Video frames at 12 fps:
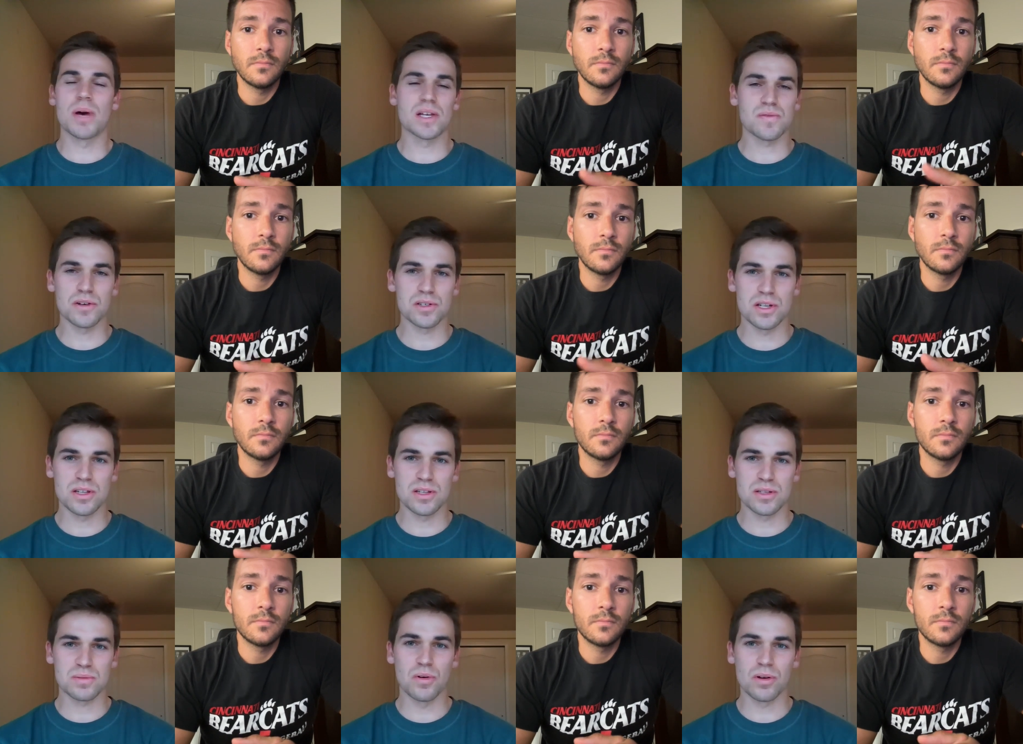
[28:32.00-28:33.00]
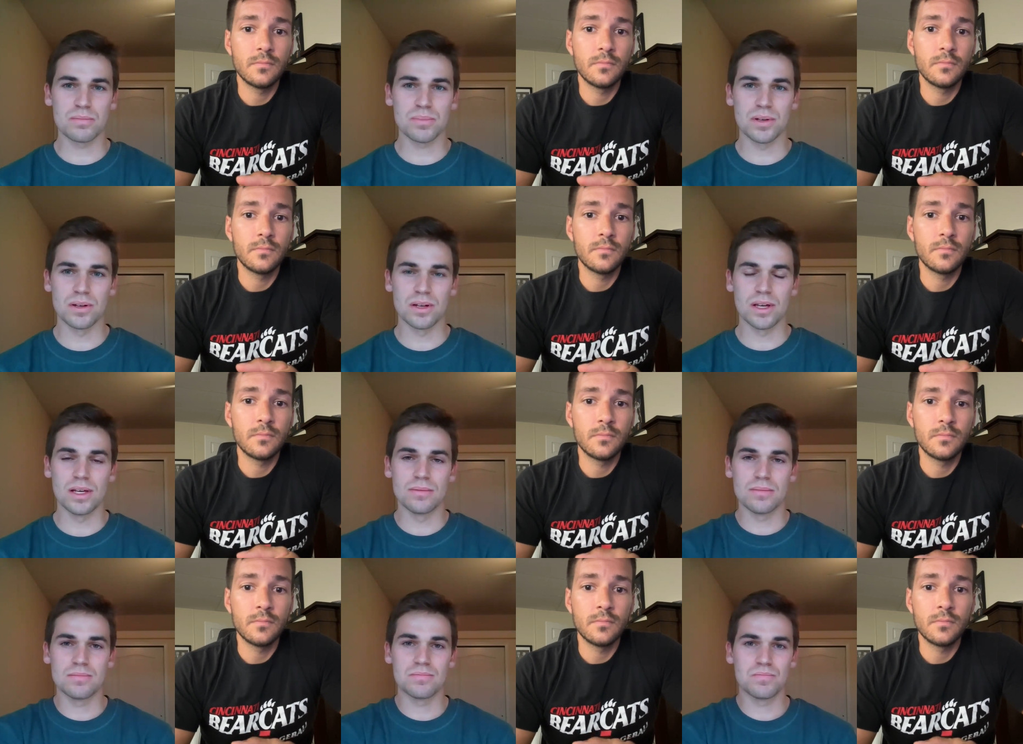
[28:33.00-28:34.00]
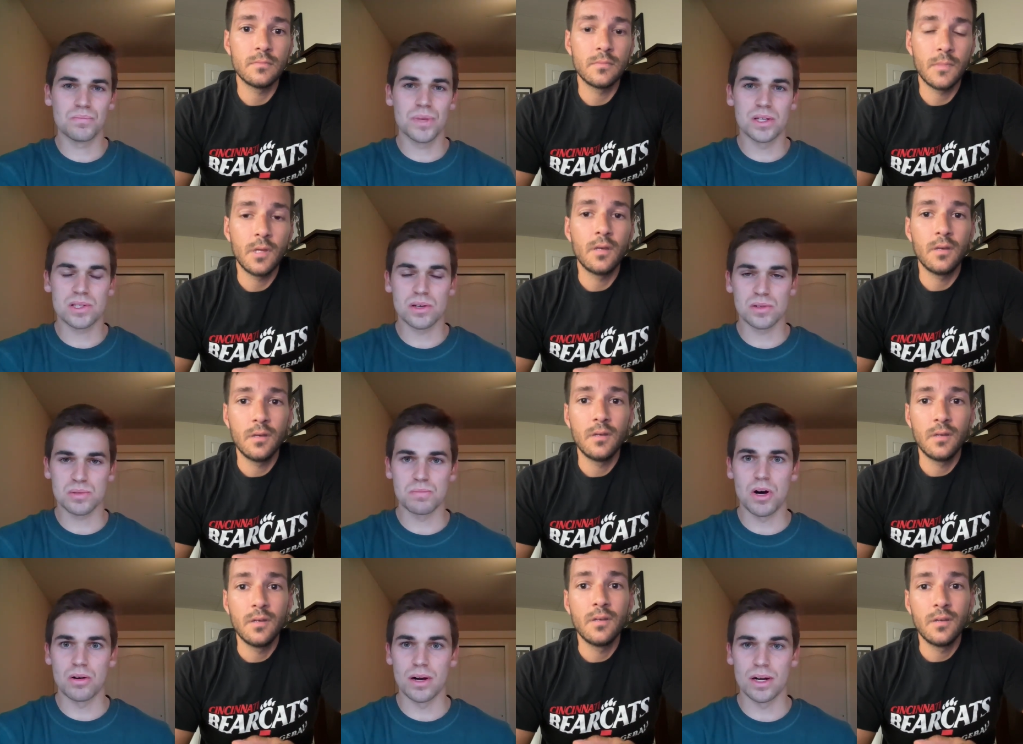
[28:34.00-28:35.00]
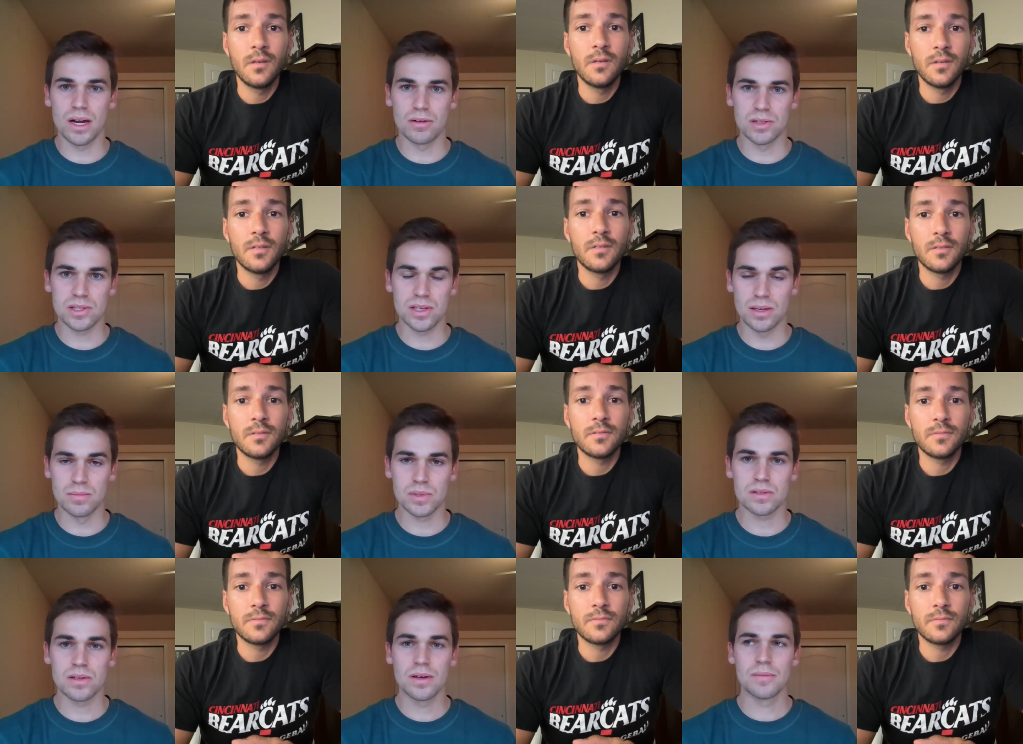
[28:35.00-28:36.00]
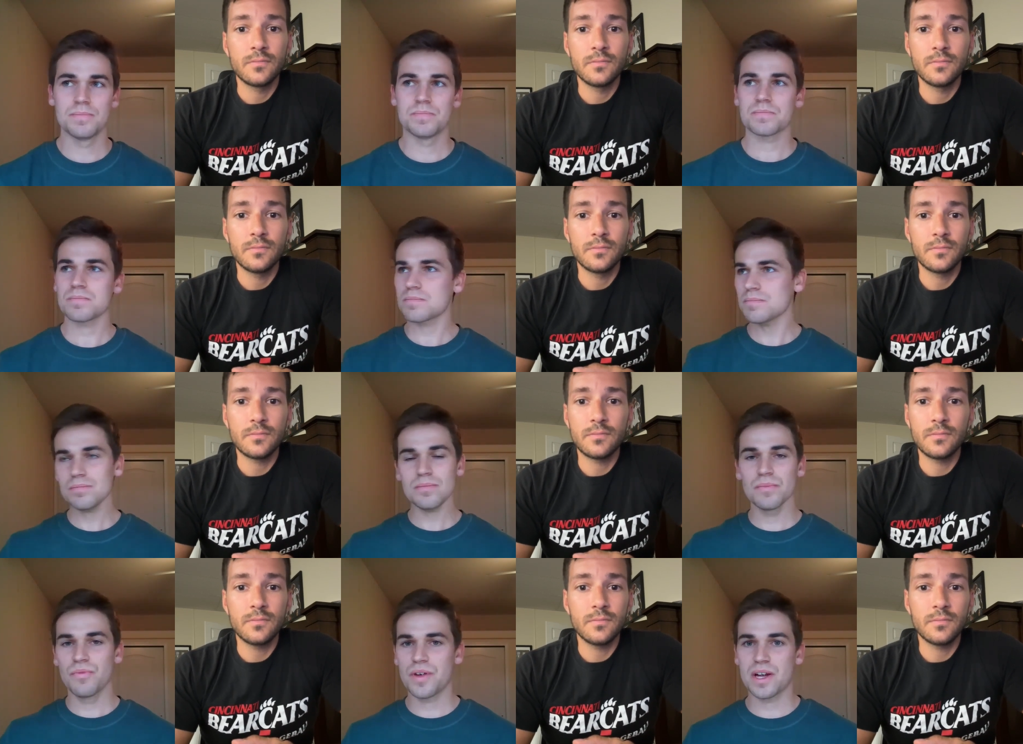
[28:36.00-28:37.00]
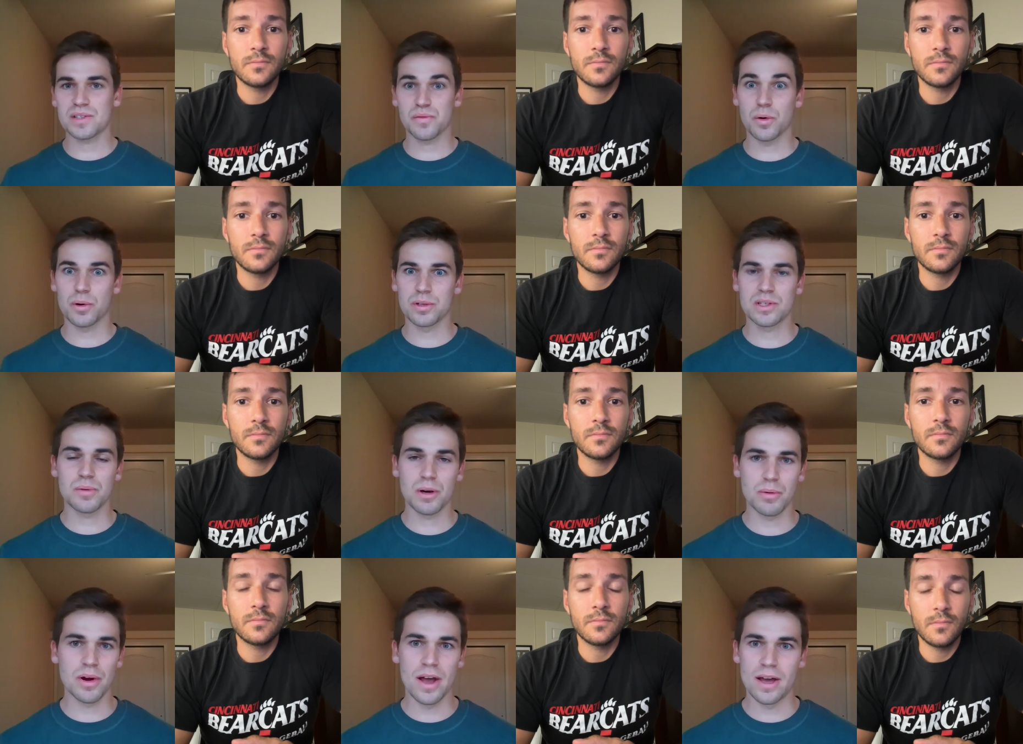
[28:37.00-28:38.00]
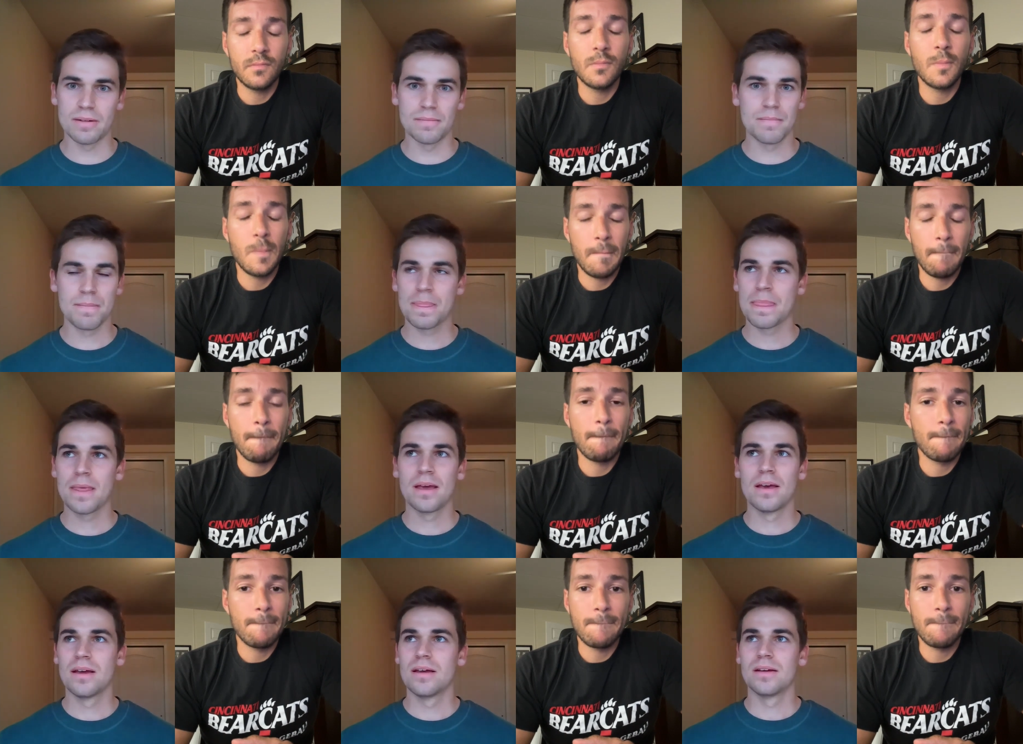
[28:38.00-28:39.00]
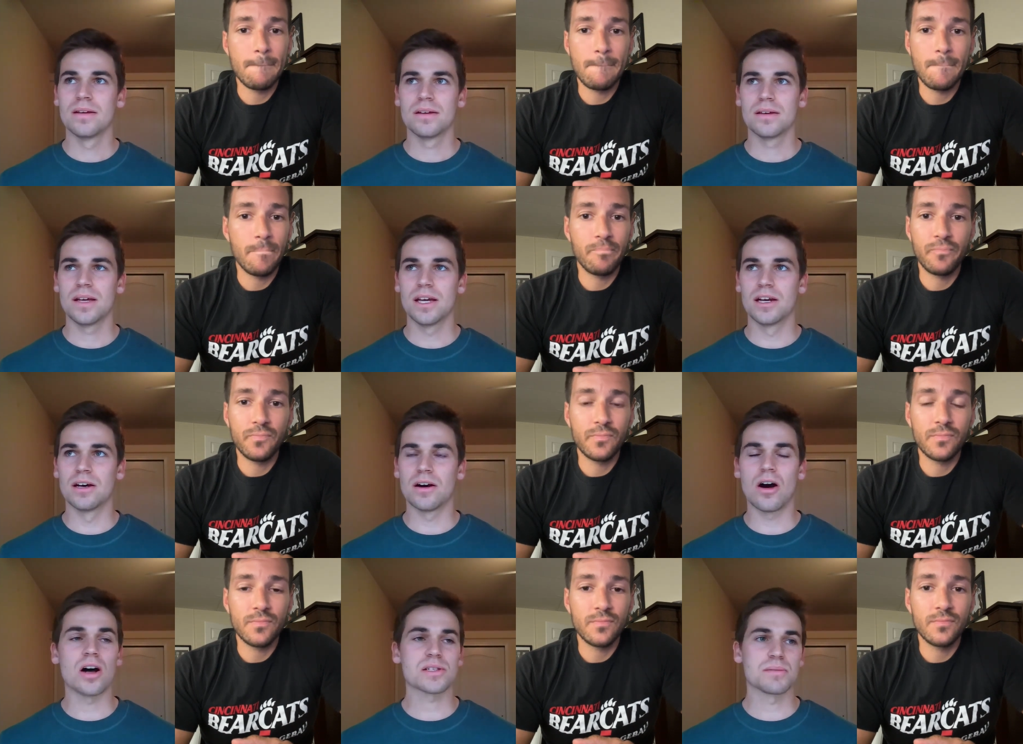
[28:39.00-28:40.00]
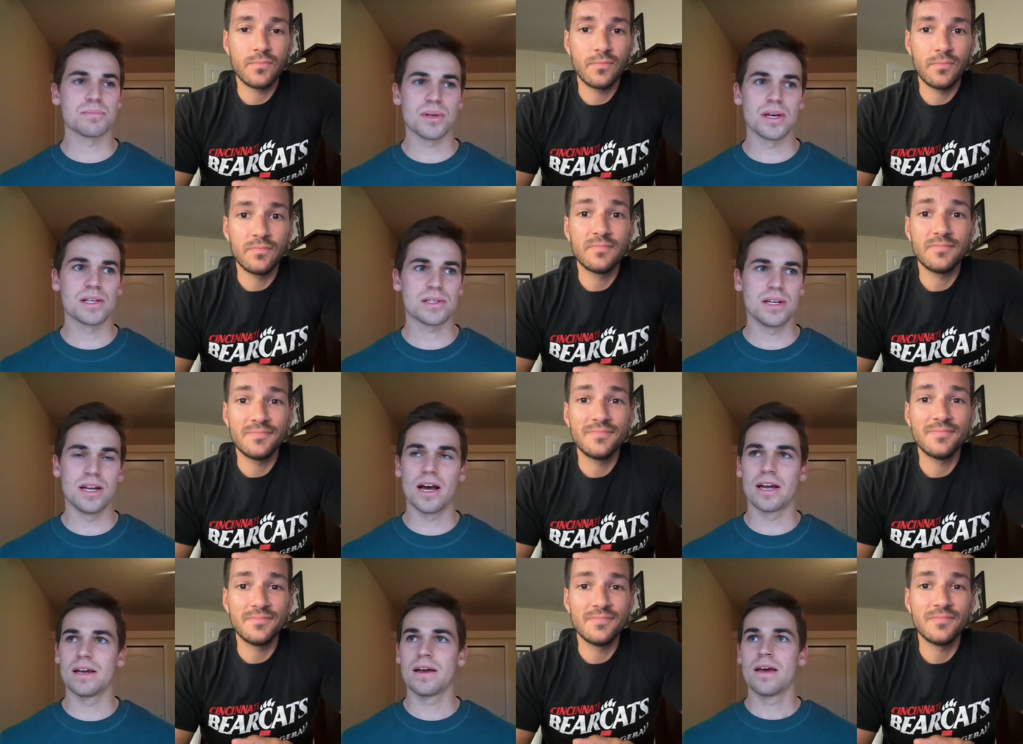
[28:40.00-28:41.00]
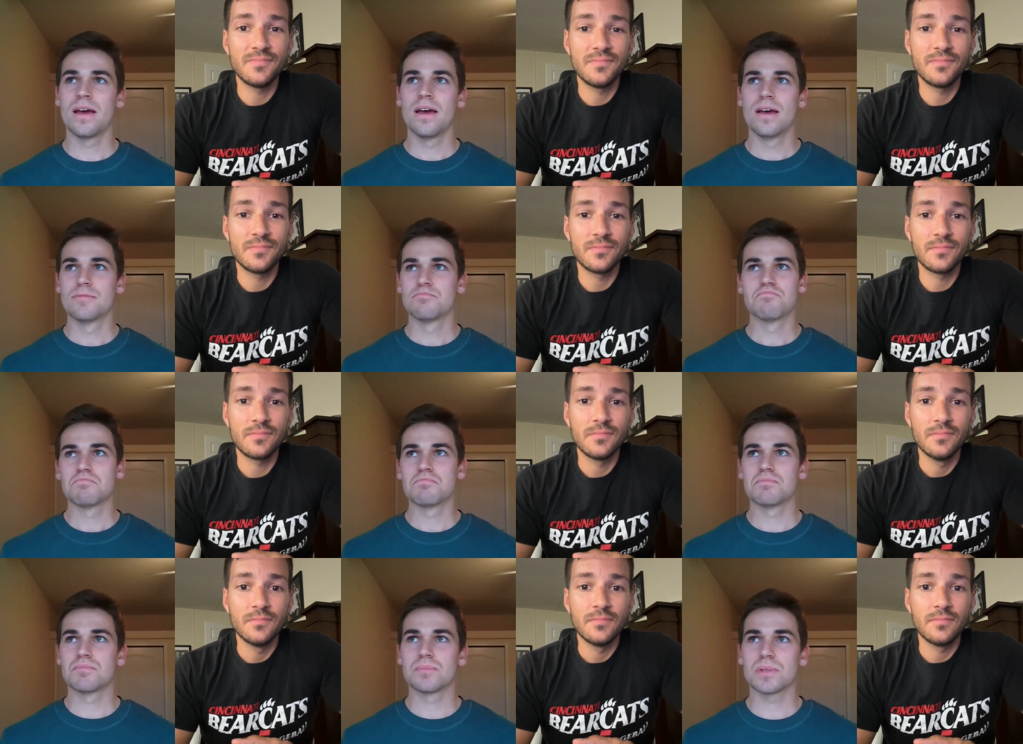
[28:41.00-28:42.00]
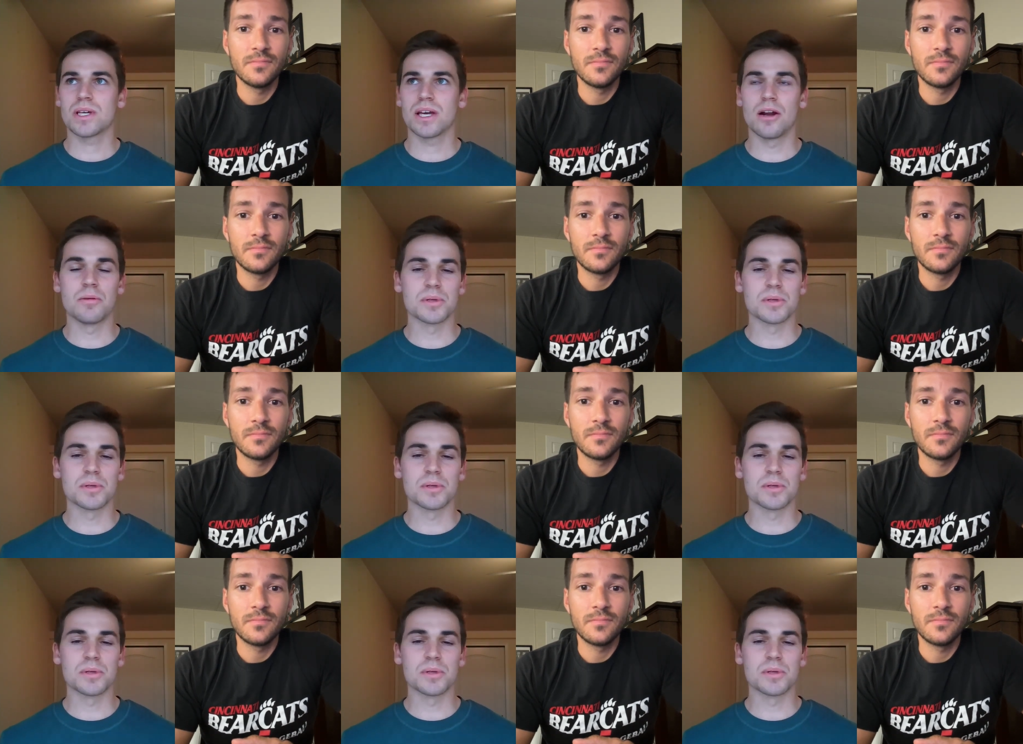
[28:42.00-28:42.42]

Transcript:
Speaker 1: best version of the sport, but it's so small right now. It seems. Fast forward to where we're at in an awesome place, and I can